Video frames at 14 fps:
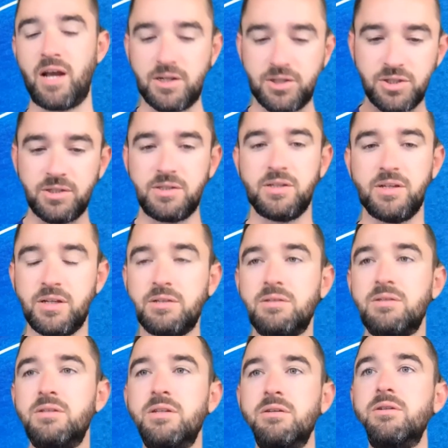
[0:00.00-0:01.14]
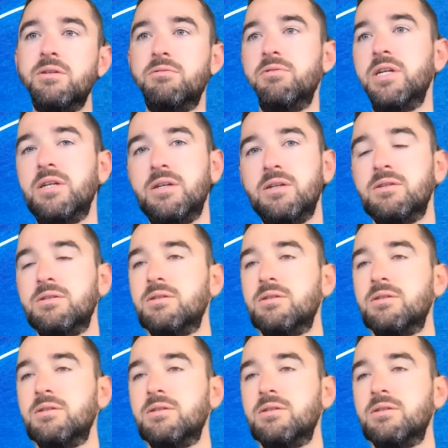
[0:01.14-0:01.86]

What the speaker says: actually sitting still and reading is